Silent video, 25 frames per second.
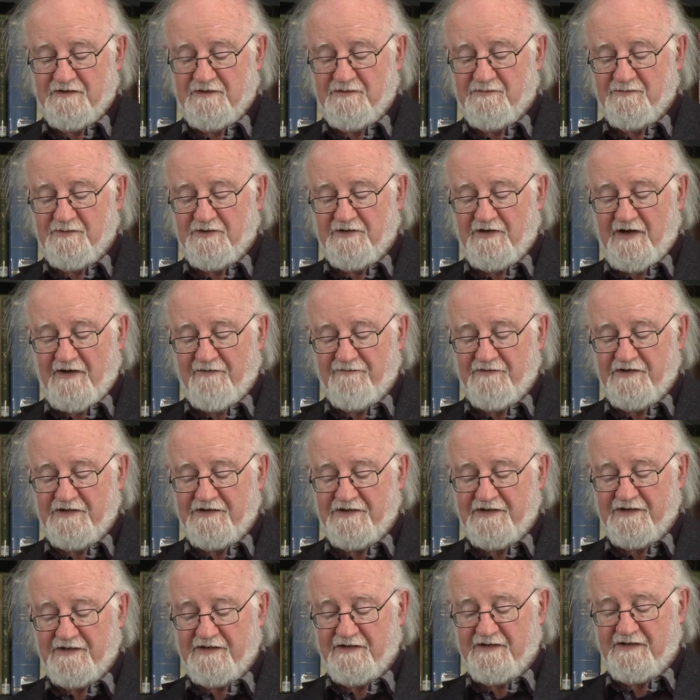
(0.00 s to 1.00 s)
where
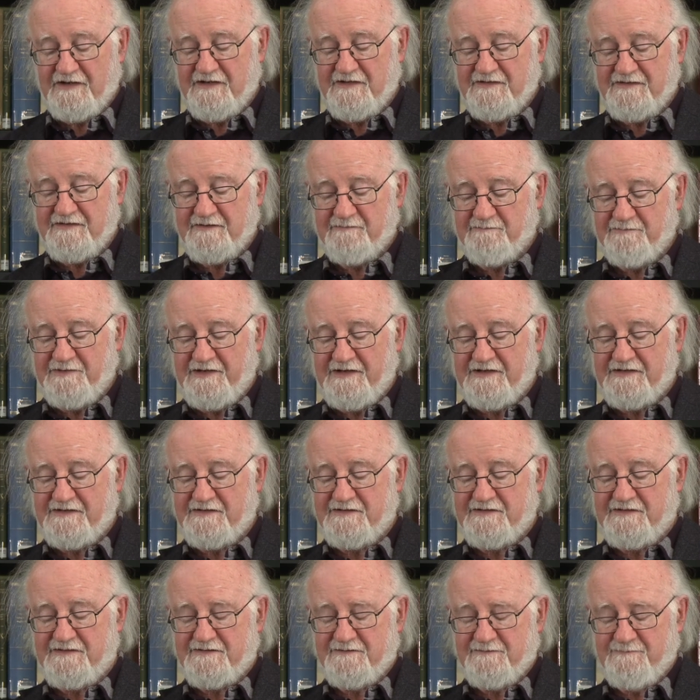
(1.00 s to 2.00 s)
everything is in
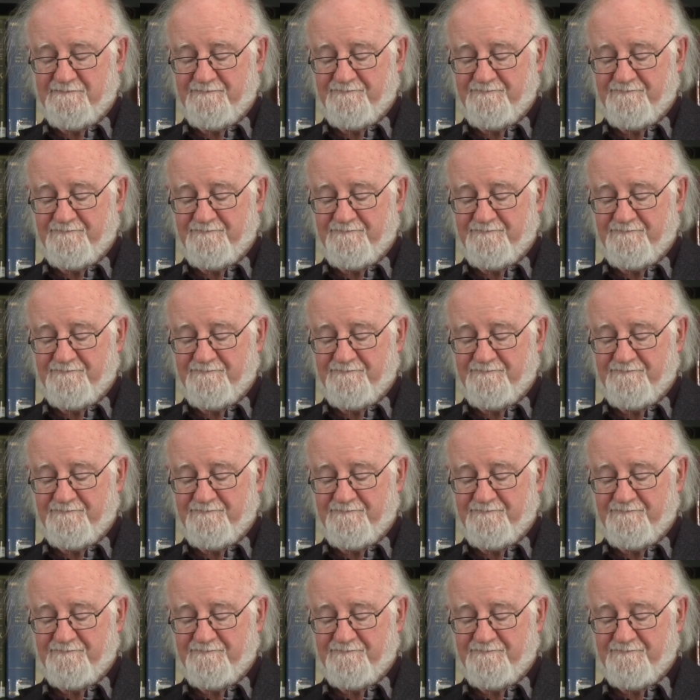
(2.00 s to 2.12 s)
place,